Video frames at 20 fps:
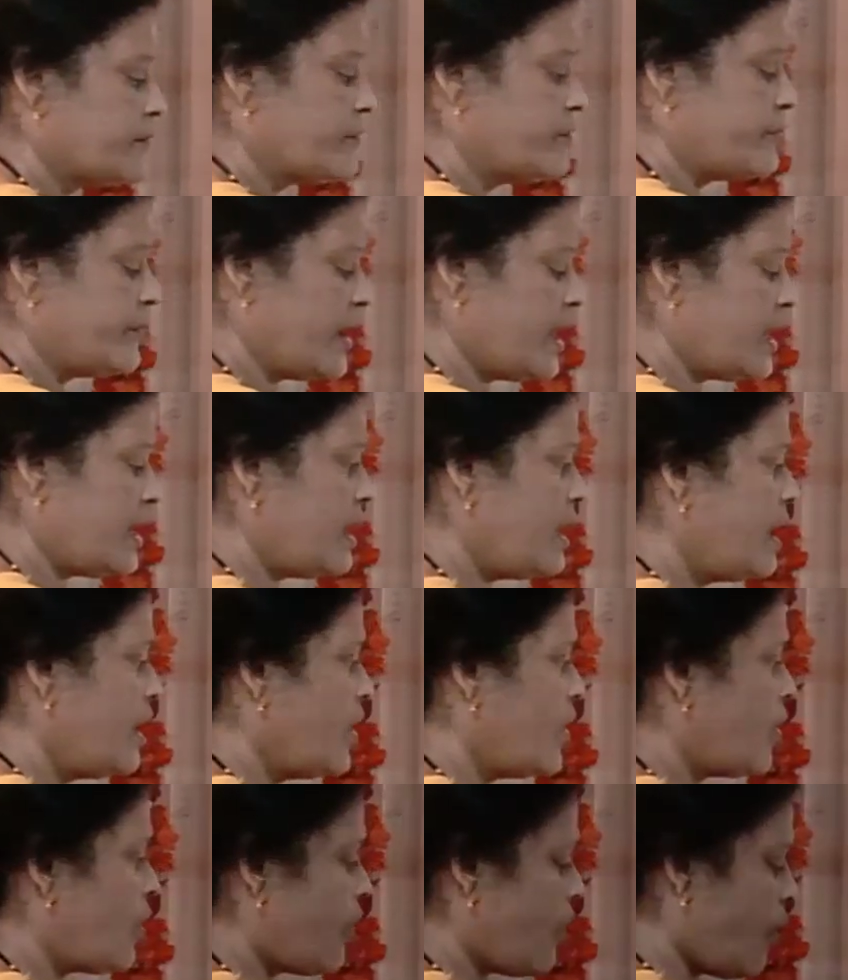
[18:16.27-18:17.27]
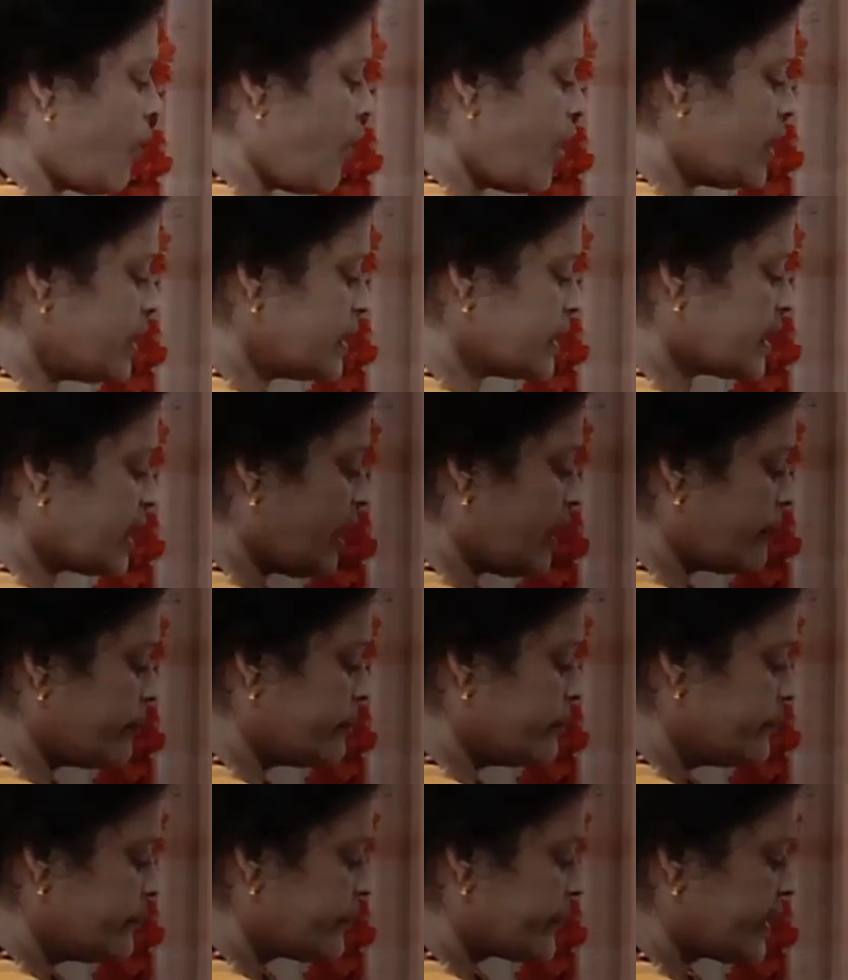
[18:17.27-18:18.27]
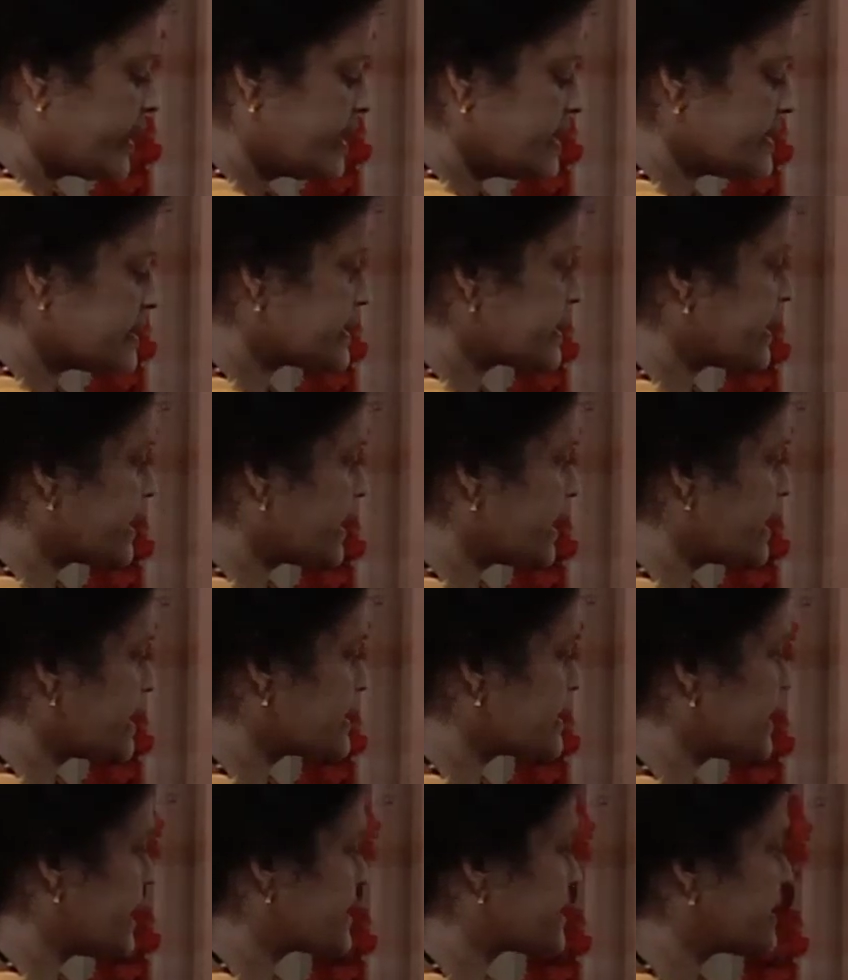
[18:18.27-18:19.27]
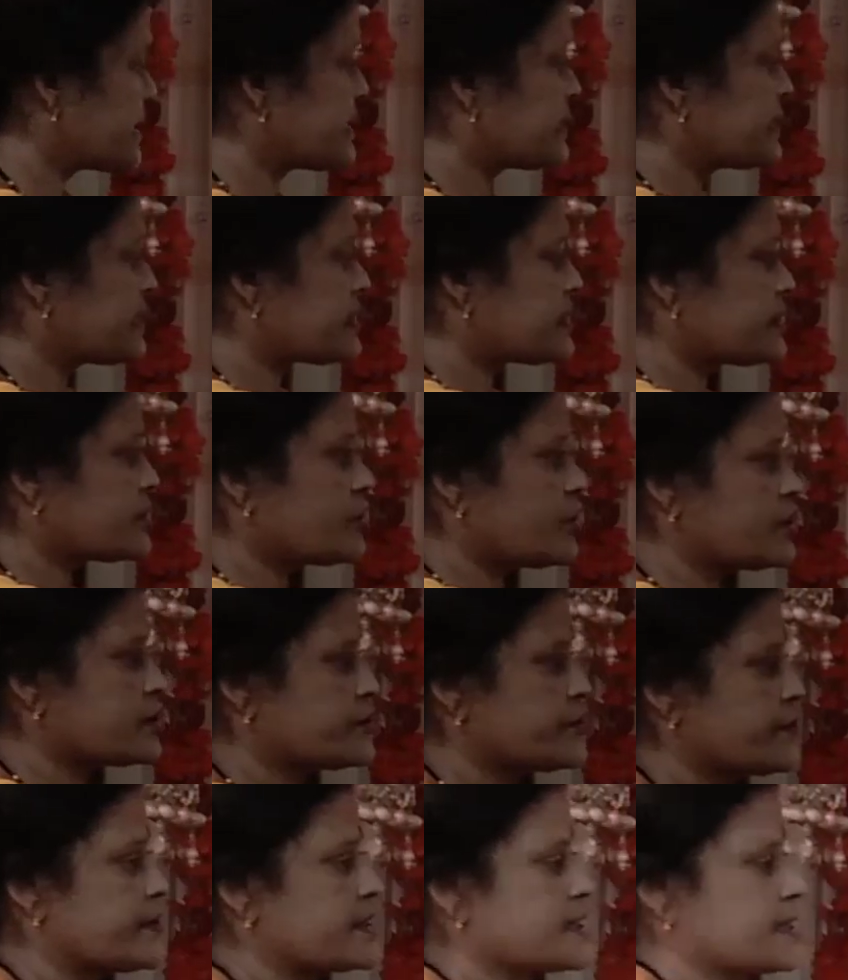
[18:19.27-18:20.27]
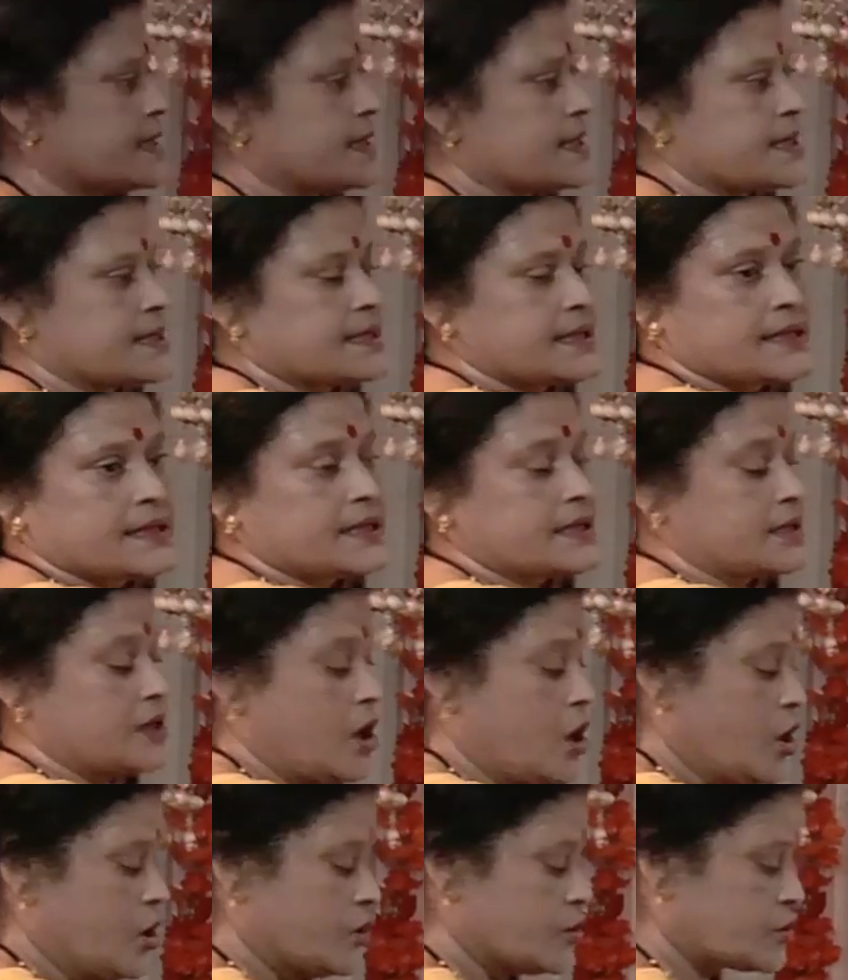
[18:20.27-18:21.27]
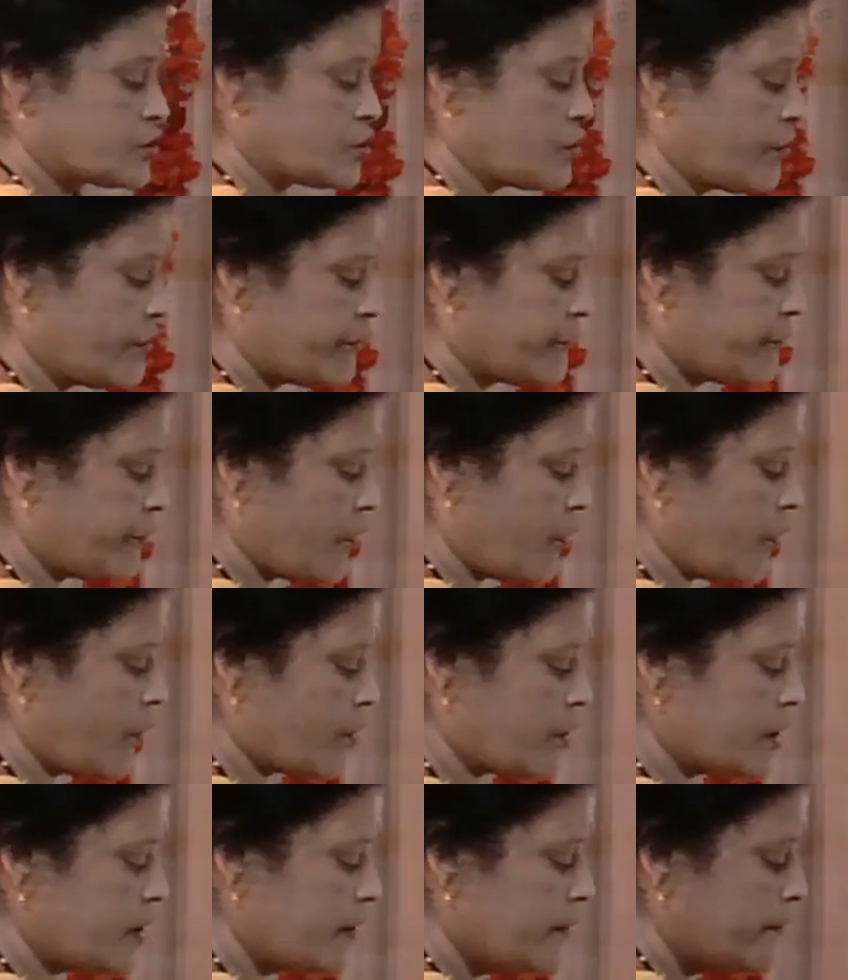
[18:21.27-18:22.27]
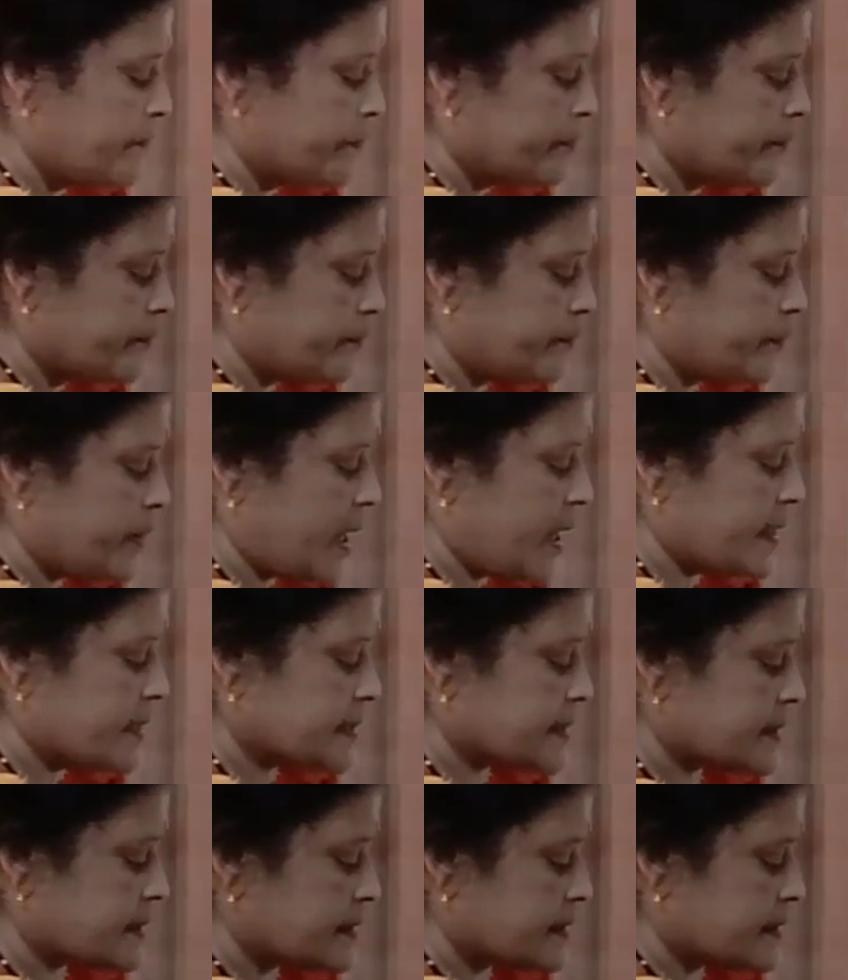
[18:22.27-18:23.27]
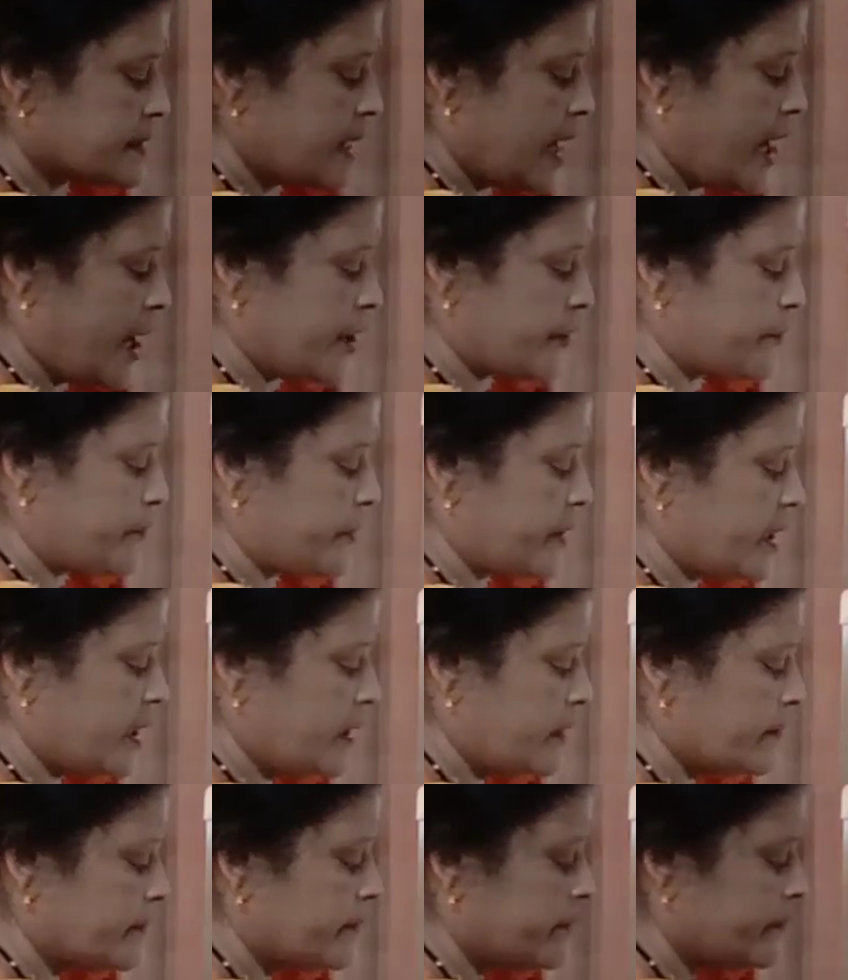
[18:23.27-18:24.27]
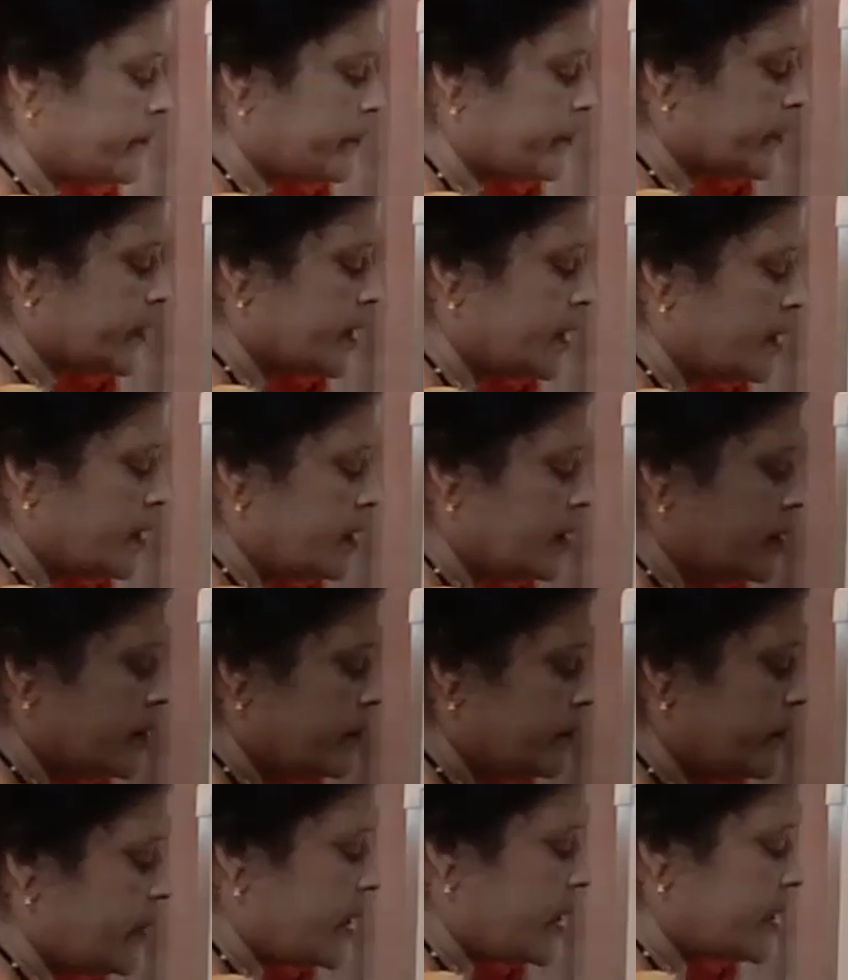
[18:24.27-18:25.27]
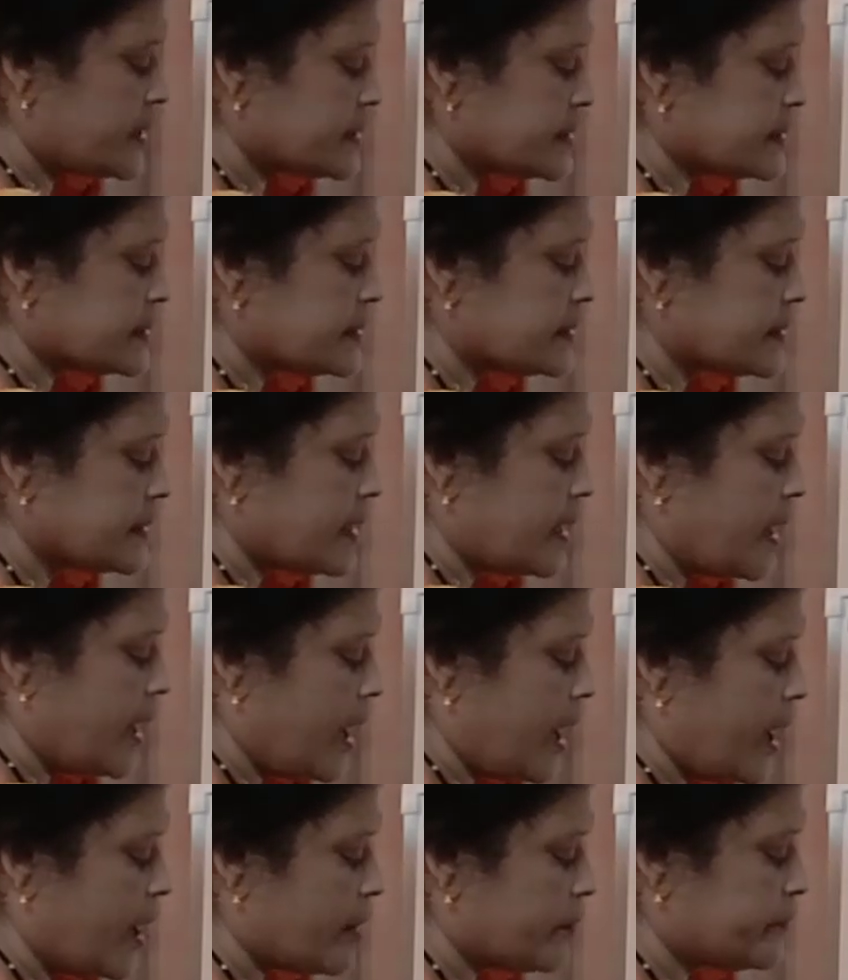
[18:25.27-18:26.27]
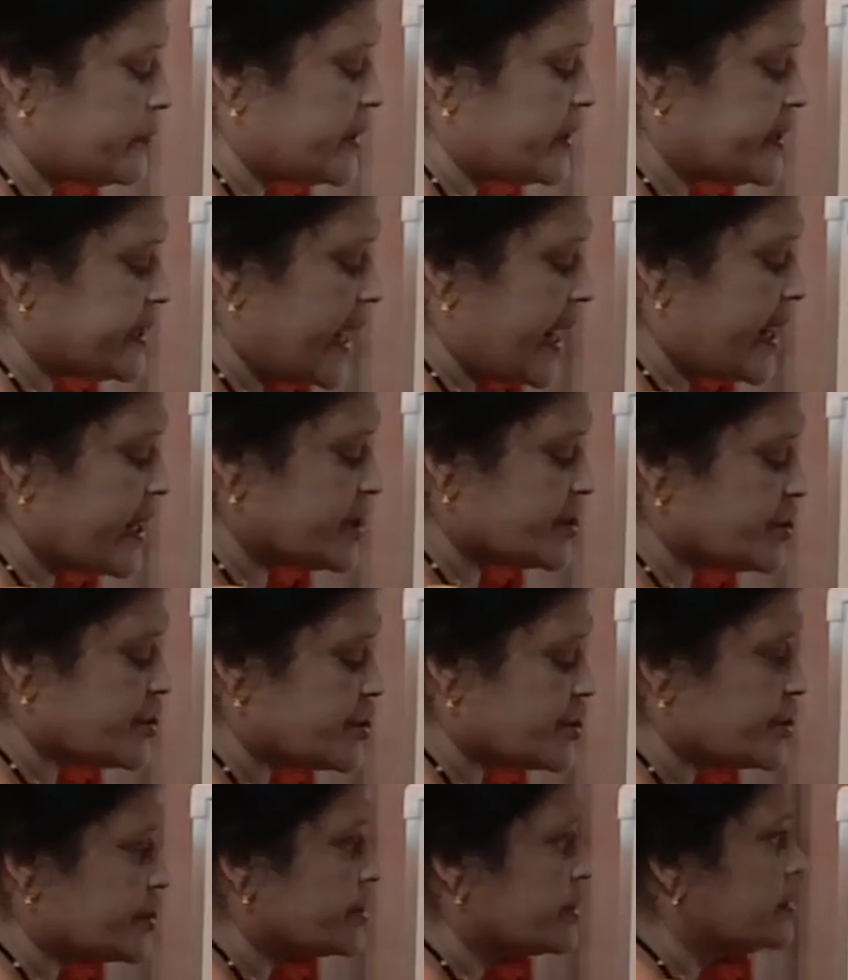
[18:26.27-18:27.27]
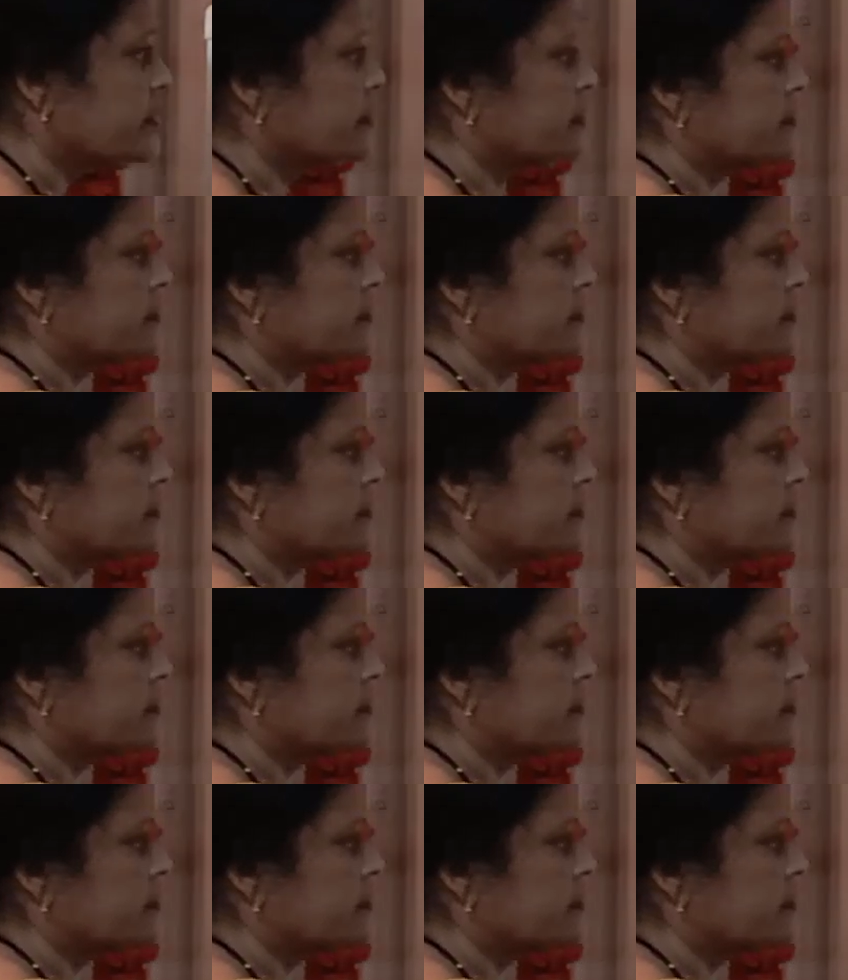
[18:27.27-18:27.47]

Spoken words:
will all come in series, that is, this is also in series, this is. So, 4 plus RP plus RP dash,